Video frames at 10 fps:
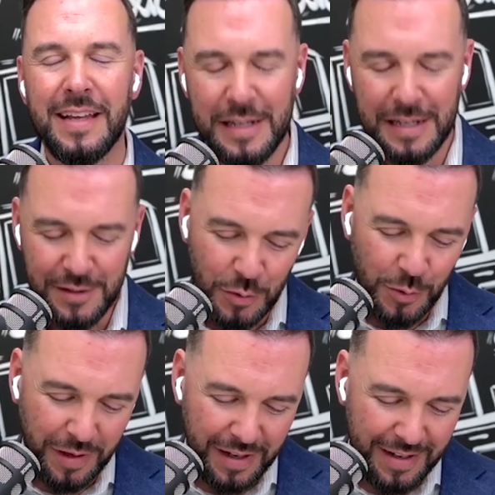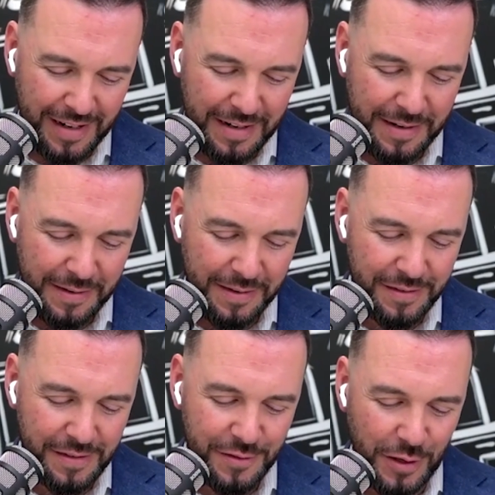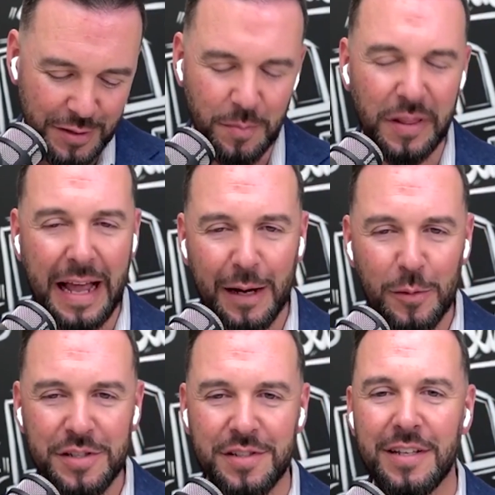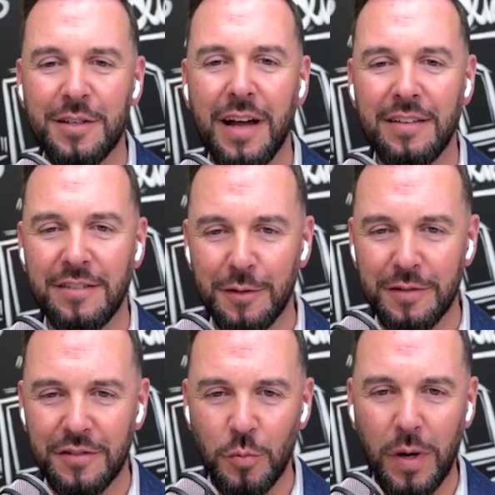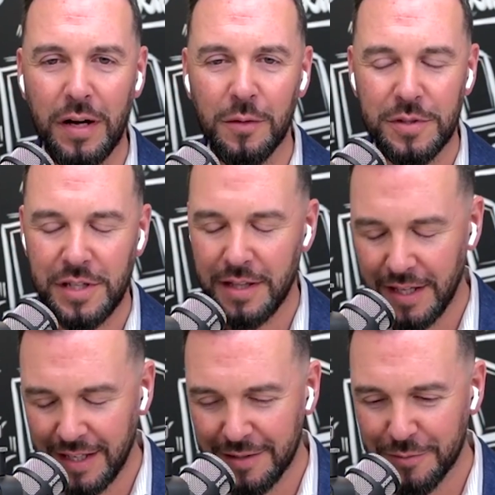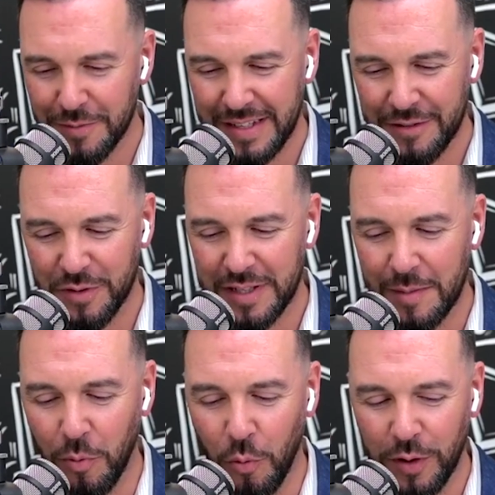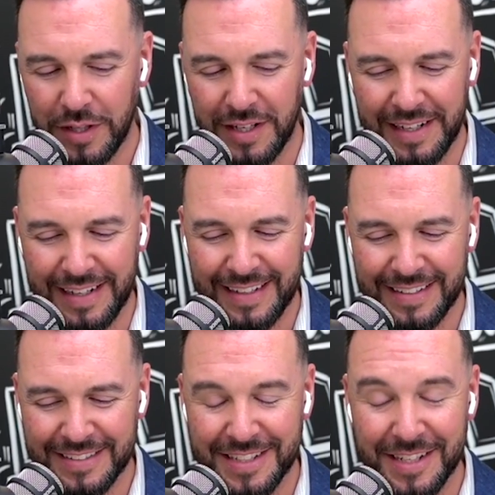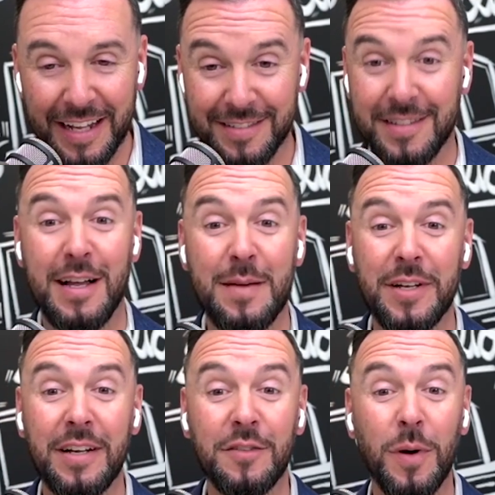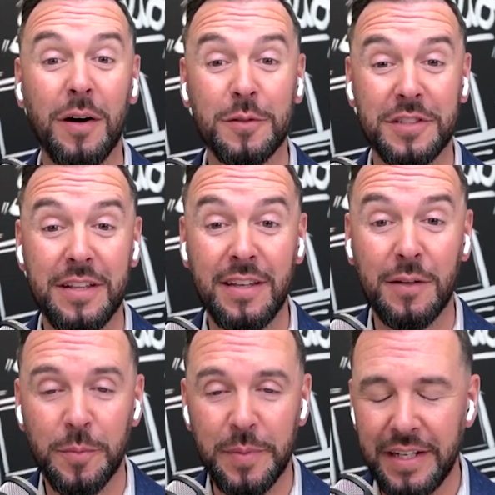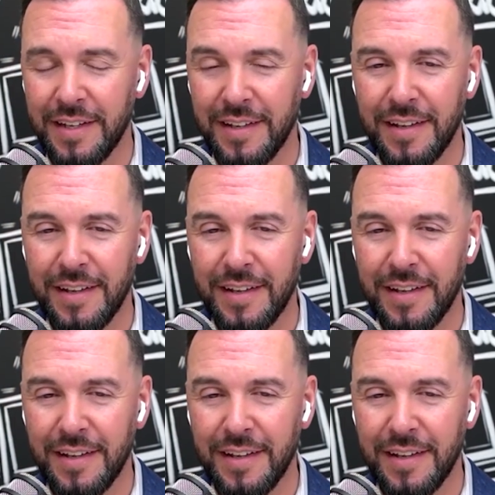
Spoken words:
And so I saw some language that you guys use as well, which I think is really important in today's climate as well, which I think will be